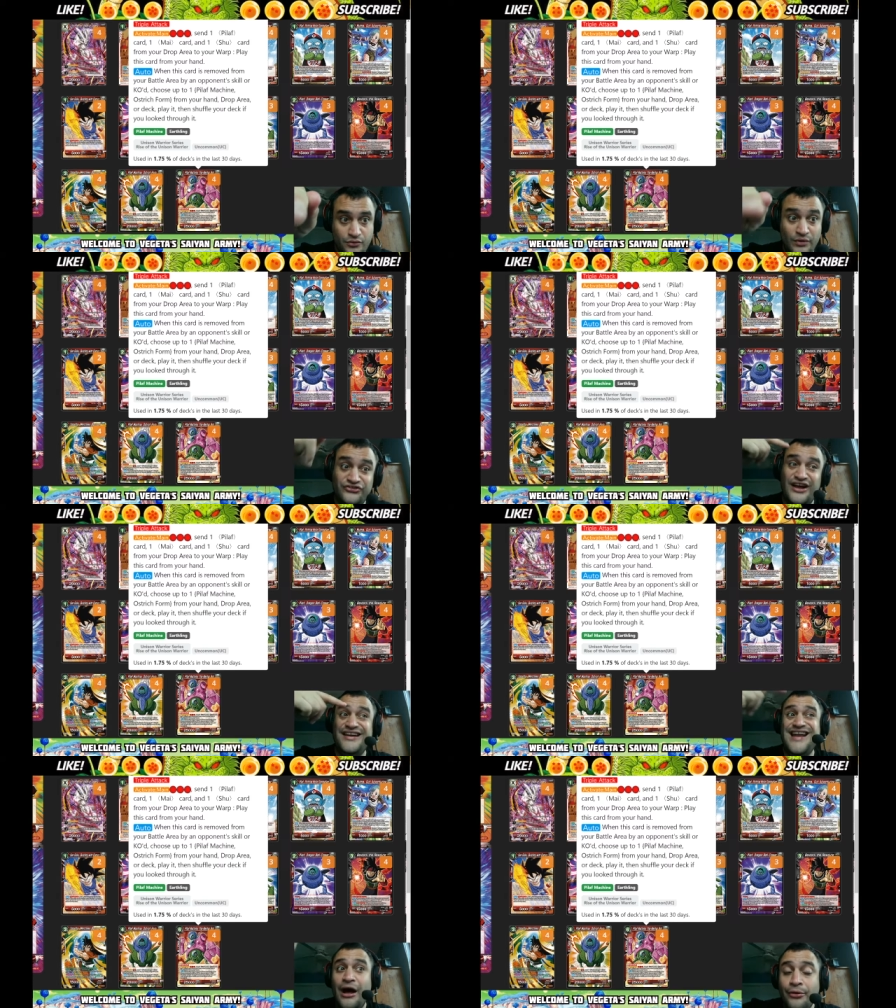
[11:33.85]
which I
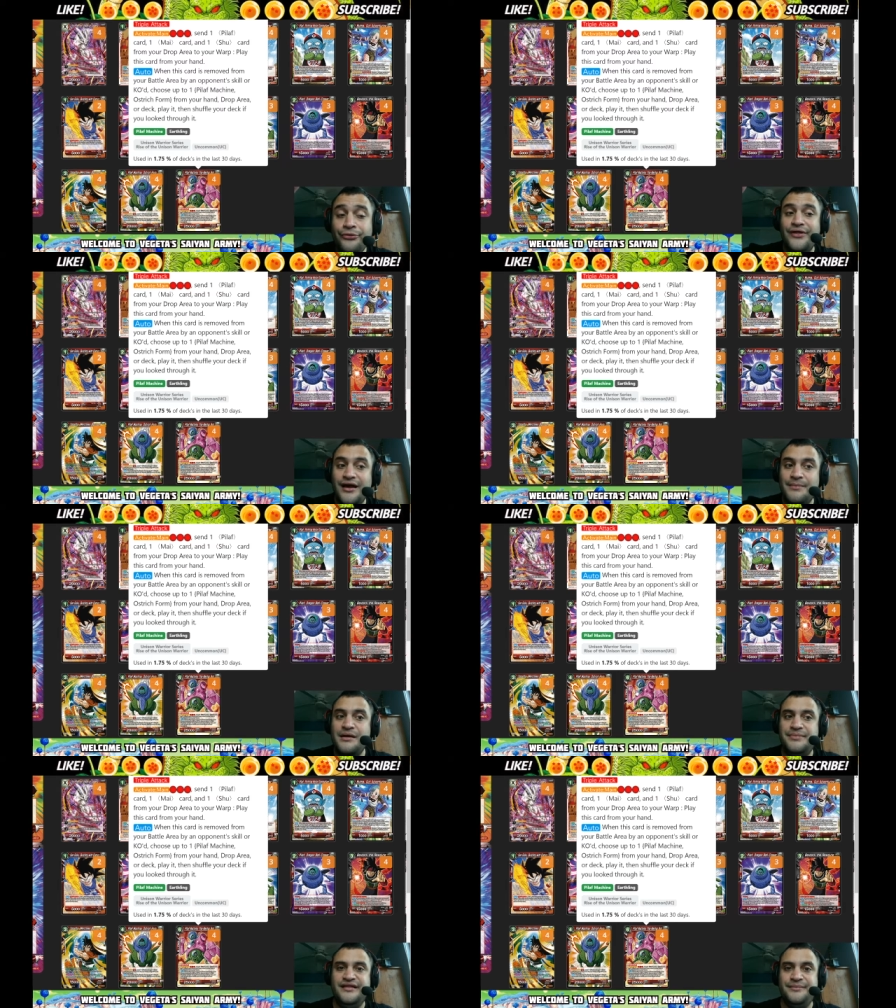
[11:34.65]
now think
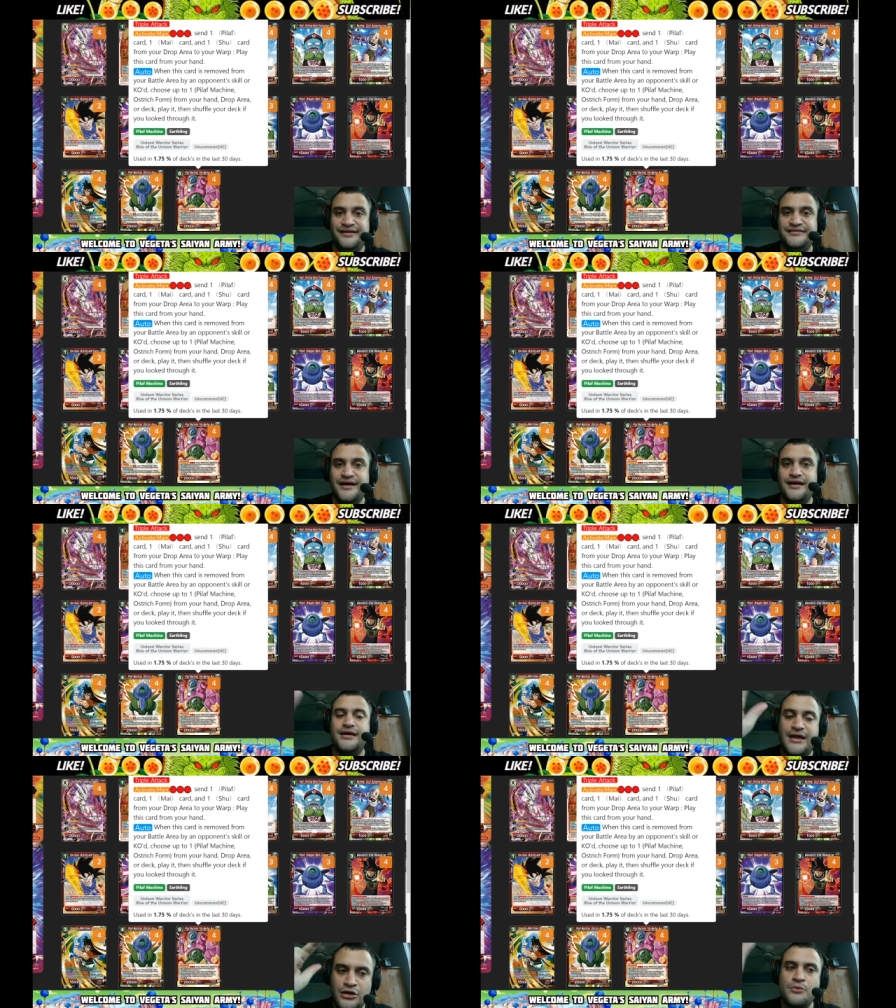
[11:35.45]
might be the best deck.
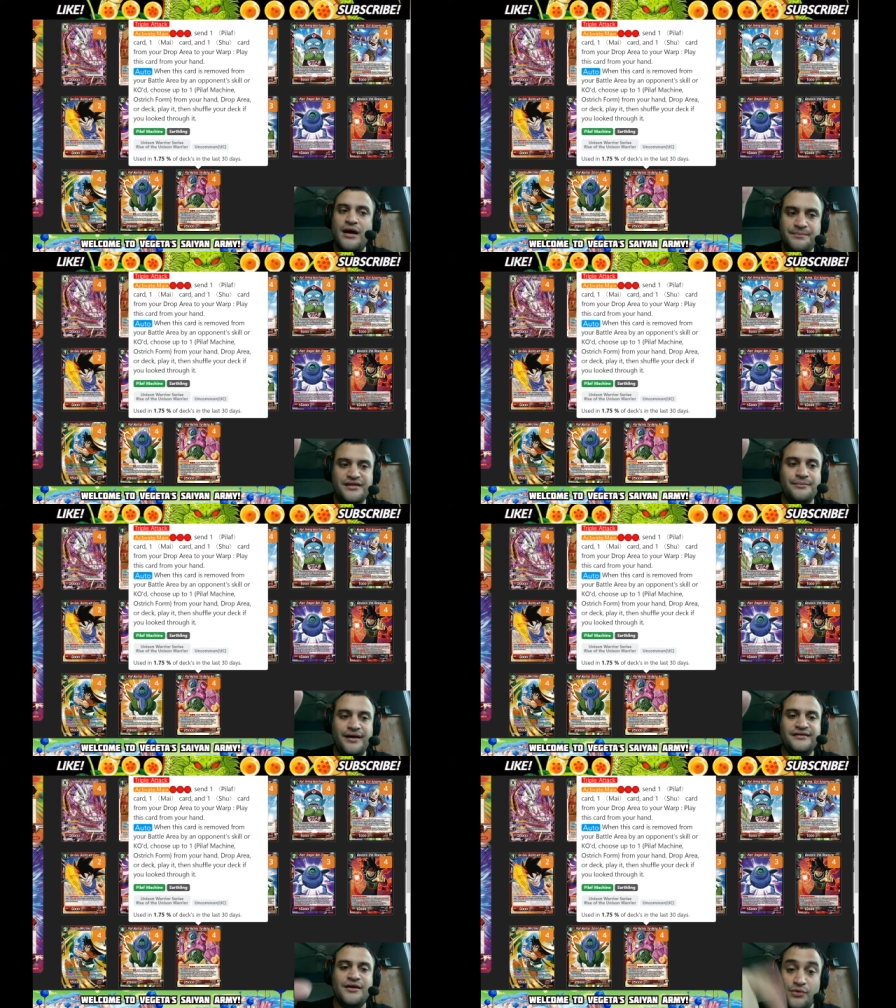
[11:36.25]
Ginyu might be the
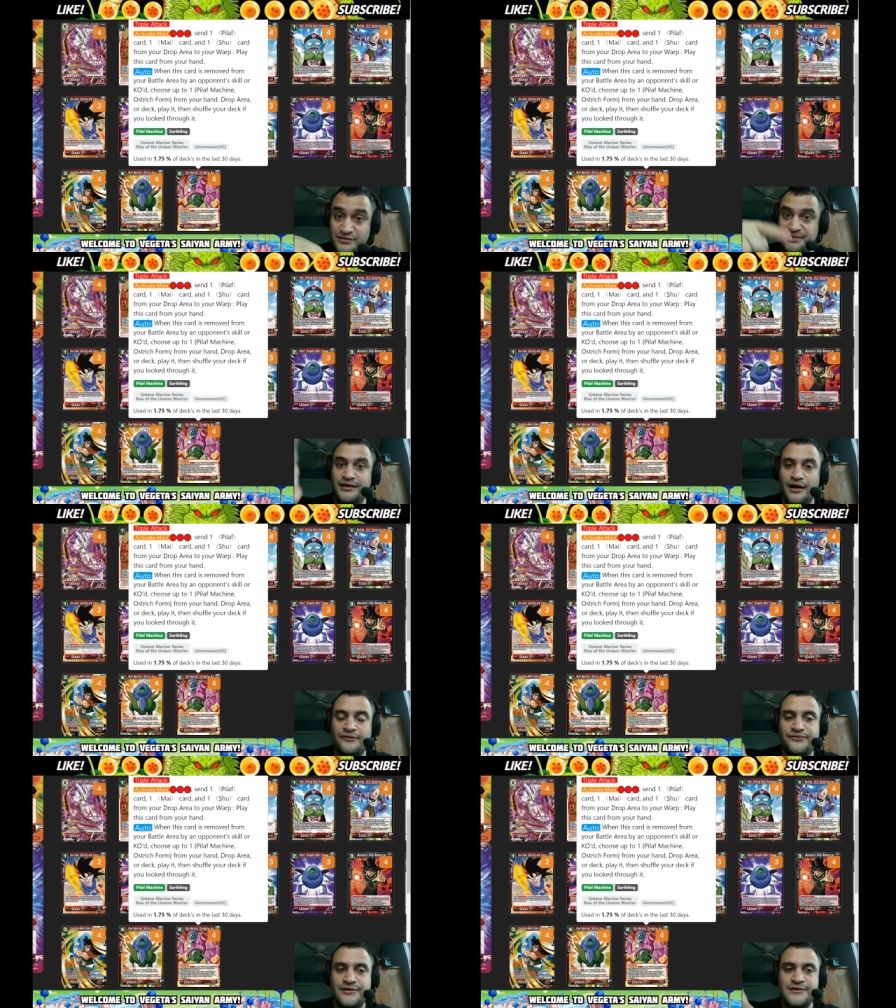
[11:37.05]
best with Pilaf